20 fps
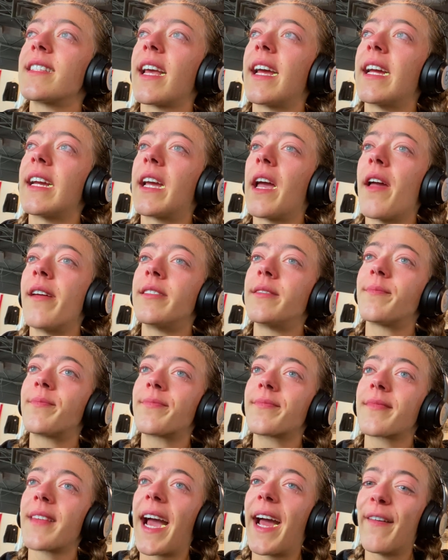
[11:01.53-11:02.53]
like
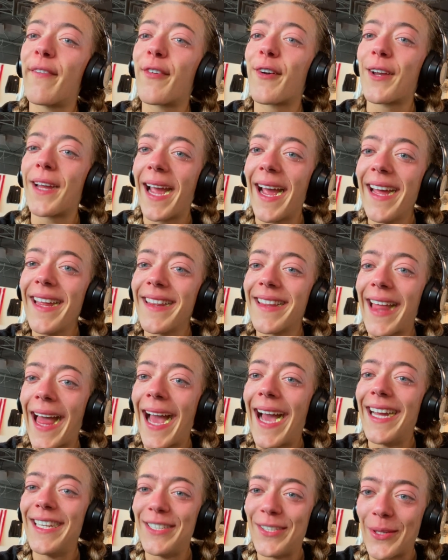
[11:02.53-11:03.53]
I forget that
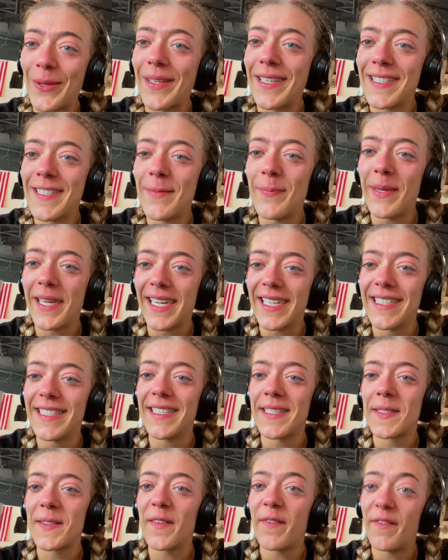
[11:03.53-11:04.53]
I do this because
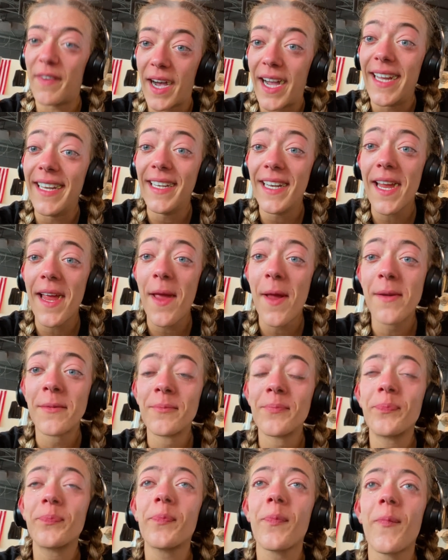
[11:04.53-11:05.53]
it's fun
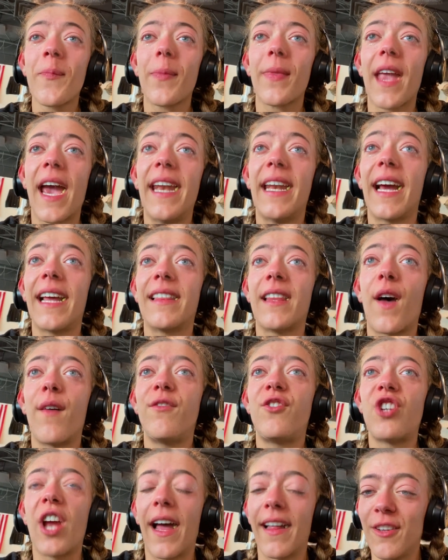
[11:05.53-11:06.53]
and I love
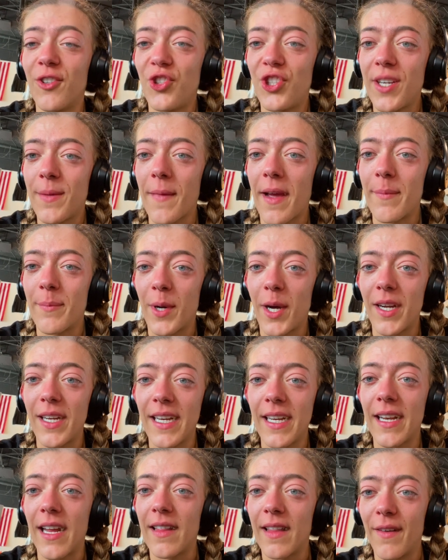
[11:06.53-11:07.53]
challenging my
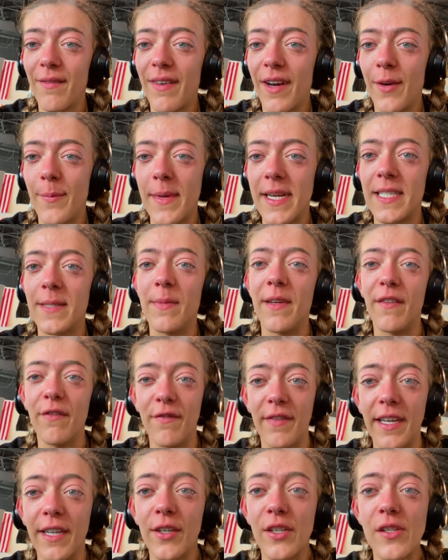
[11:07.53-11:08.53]
body and I love how it makes me
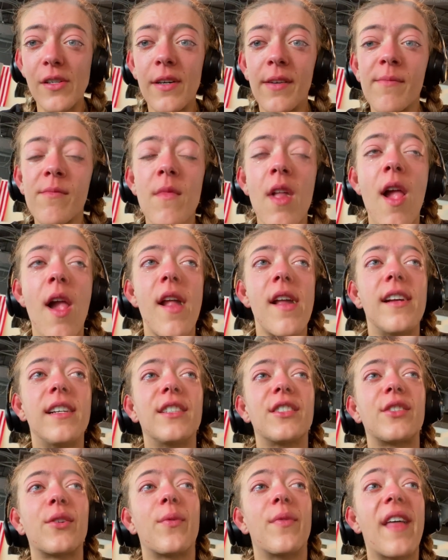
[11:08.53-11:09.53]
feel.
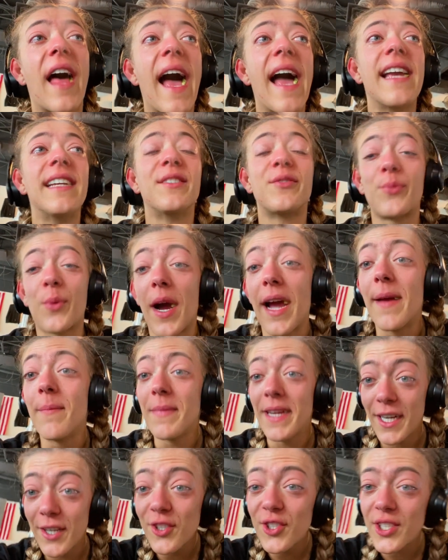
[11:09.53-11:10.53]
So that is why I'm
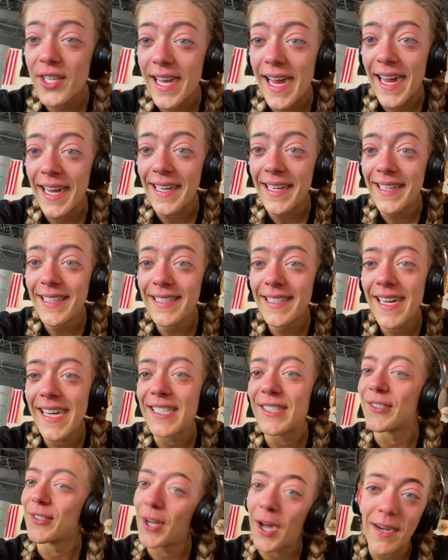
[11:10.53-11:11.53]
here today,
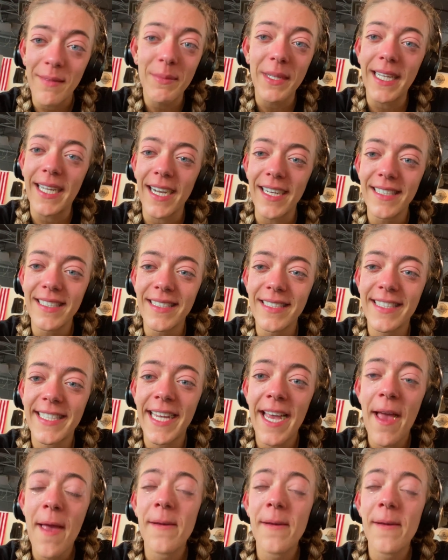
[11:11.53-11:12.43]
is not because